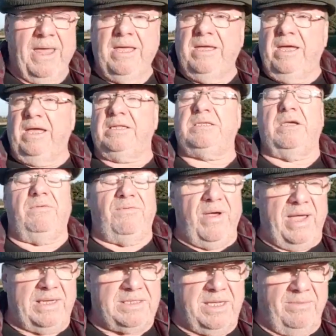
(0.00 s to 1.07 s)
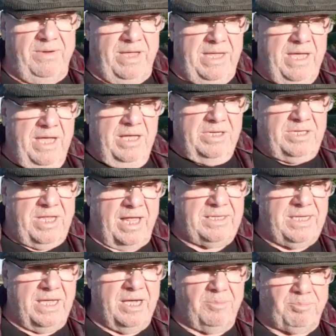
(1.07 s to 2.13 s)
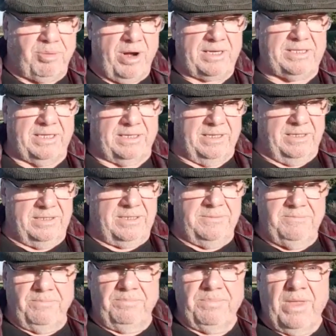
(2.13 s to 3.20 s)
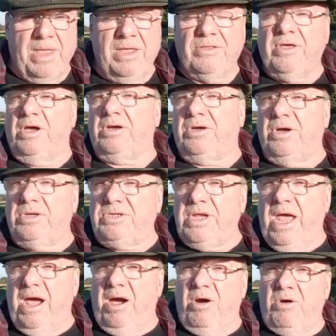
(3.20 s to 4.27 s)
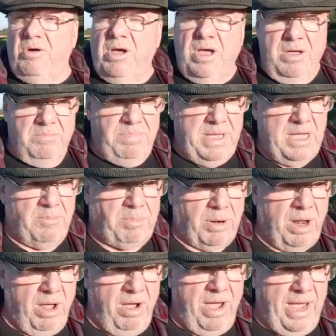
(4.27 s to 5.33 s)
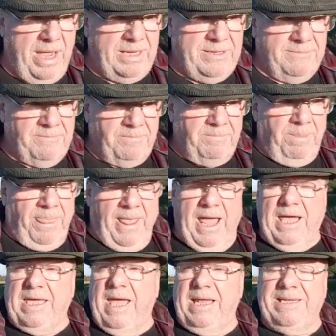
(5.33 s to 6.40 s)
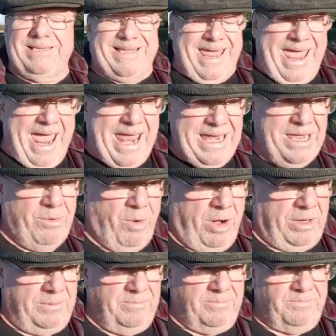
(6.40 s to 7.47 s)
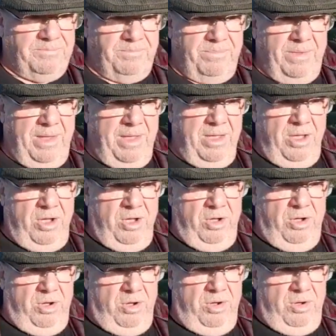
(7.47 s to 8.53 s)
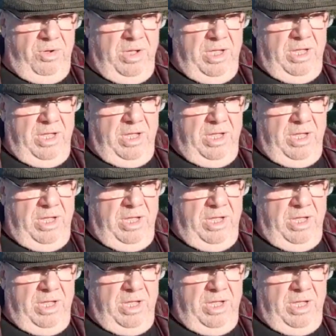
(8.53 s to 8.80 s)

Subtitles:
It's effectively setting a precedent that could now be applied against anyone who